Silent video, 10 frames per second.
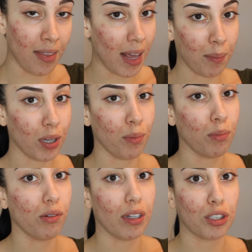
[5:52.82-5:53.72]
And then I'm going to
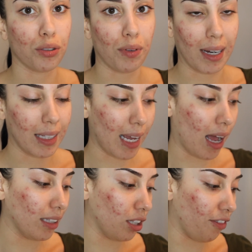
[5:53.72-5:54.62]
move directly
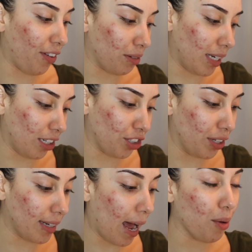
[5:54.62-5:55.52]
onto the
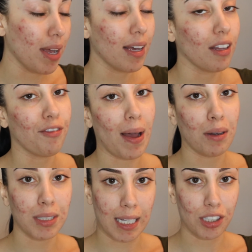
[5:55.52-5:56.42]
foundation. Now, the
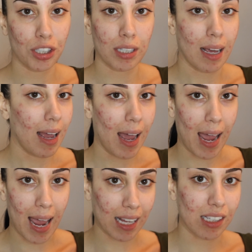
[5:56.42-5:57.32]
foundation,
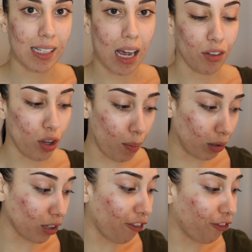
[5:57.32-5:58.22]
hands down, the
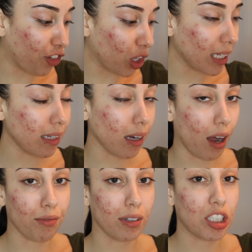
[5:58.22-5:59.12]
most fullest
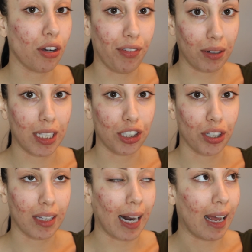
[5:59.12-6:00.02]
coverage
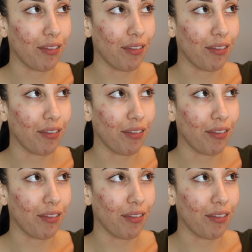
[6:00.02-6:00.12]
foundation that I